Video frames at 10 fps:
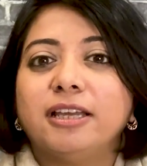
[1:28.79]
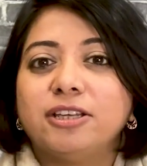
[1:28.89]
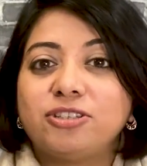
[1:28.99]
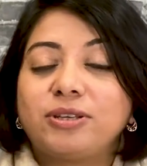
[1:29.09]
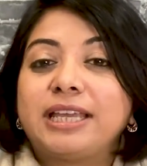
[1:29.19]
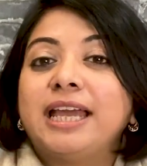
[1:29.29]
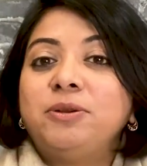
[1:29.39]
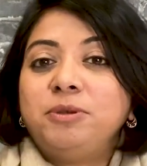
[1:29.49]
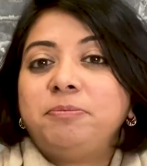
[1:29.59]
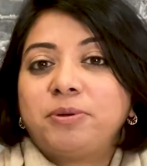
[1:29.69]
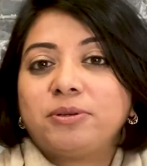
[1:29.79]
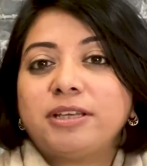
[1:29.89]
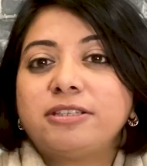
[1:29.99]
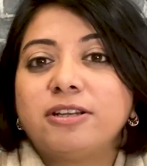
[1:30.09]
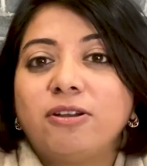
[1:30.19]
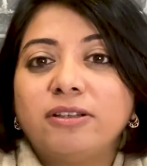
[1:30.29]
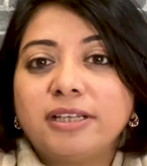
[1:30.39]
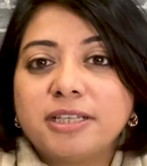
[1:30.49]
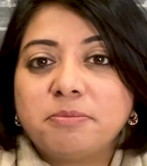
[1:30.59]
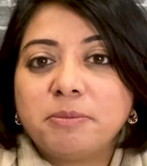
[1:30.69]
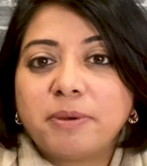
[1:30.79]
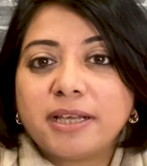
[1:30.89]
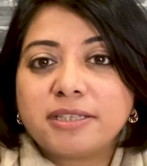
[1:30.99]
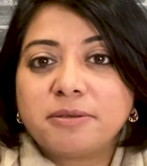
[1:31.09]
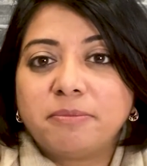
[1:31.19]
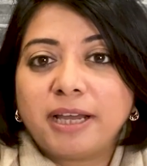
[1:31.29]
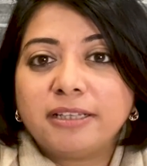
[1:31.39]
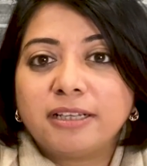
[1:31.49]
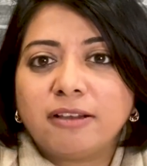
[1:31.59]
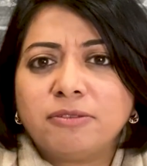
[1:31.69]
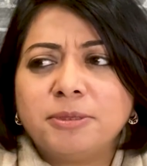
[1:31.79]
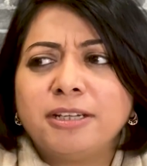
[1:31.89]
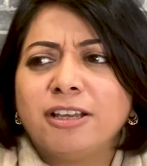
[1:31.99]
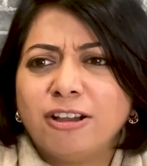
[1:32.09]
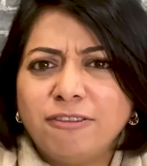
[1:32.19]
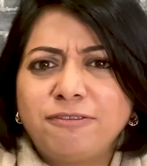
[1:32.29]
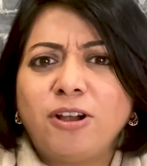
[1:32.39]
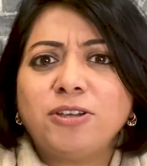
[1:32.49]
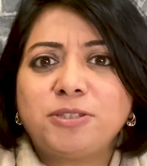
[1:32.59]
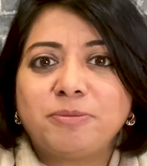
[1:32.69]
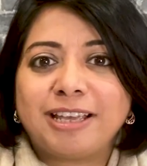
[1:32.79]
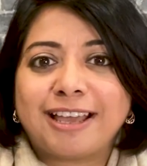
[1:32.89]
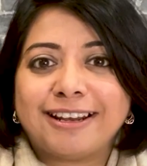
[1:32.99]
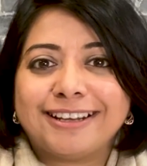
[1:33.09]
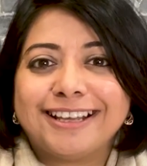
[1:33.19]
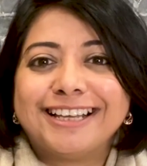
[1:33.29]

So can we protest a law that has been passed by the government? Of course we can.